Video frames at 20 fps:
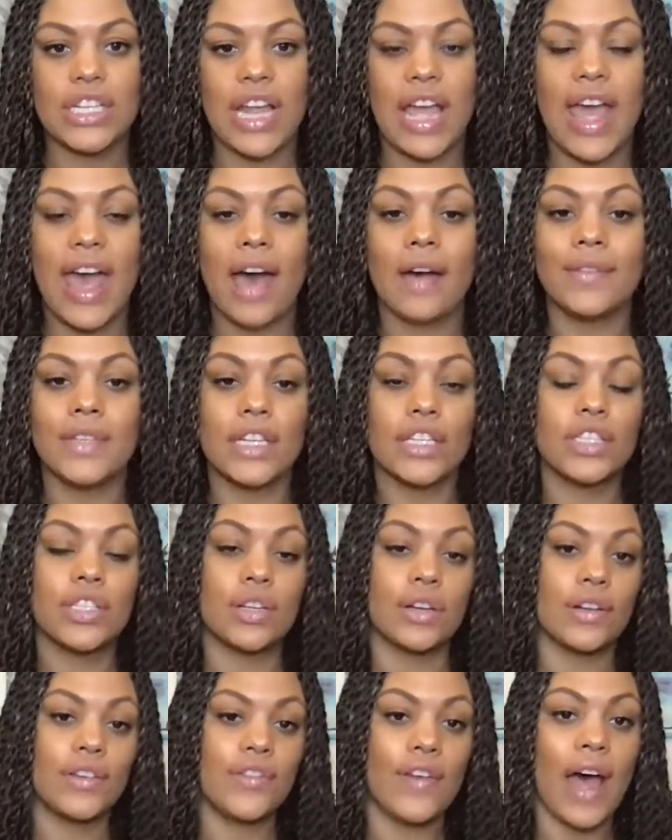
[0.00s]
I have done
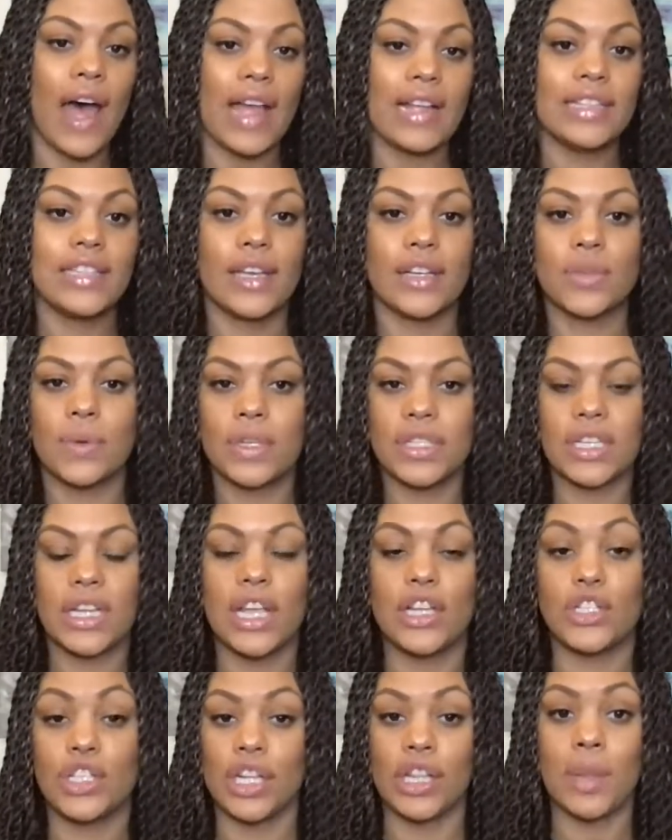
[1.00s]
certified sexual
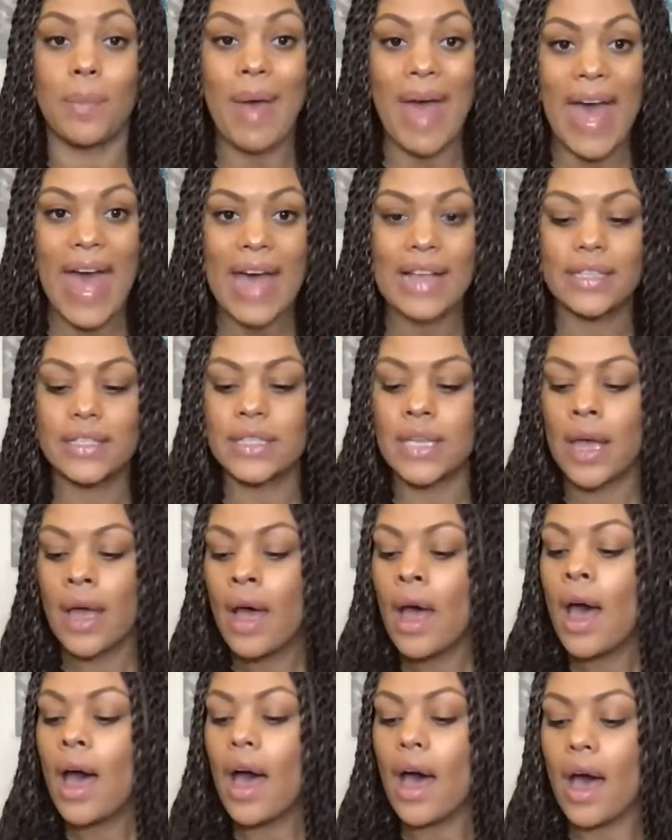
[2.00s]
education in the past,
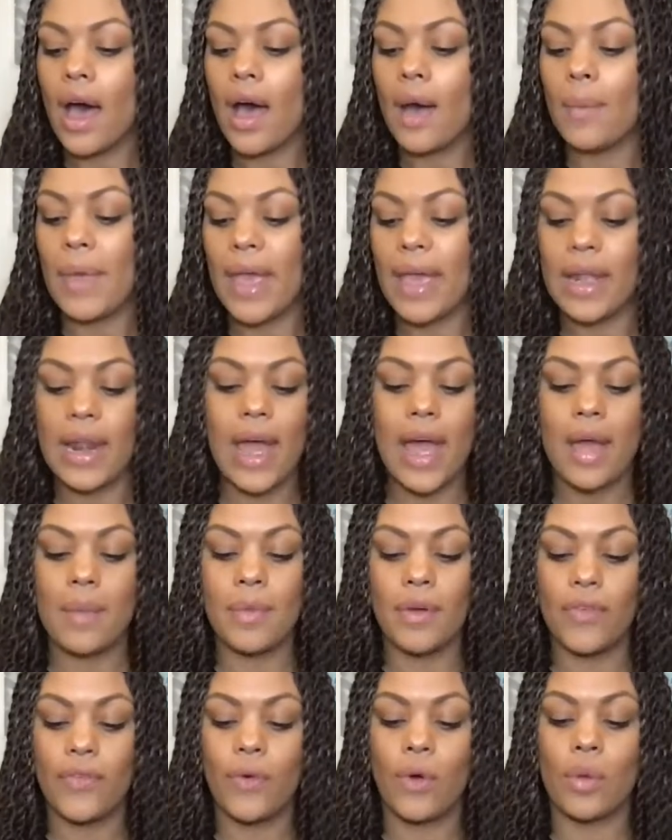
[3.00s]
and I'm
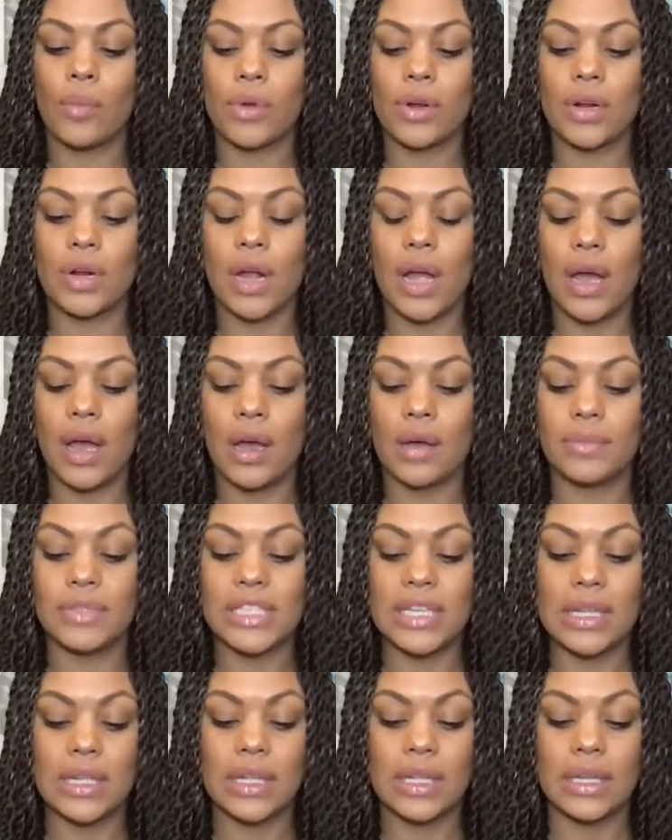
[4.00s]
a former
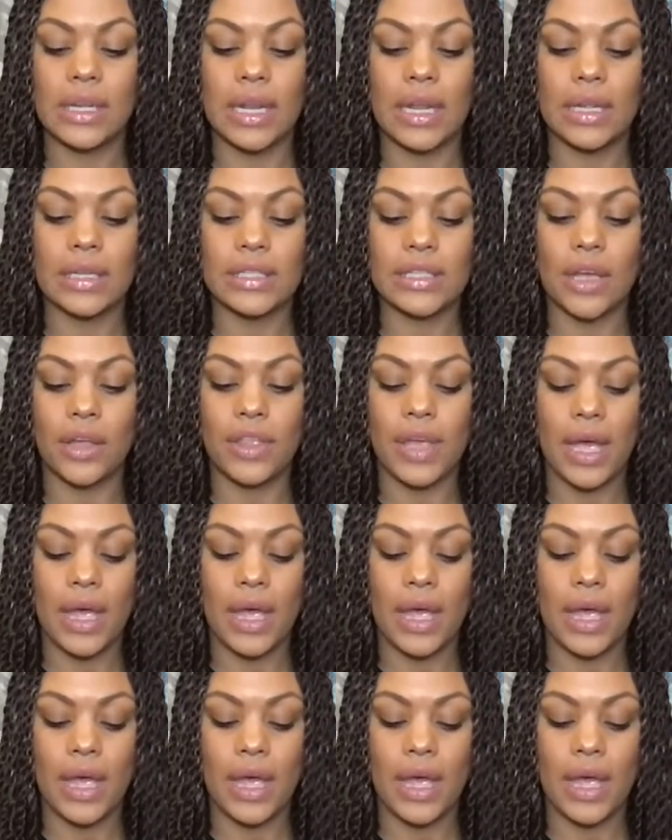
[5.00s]
teen clinic social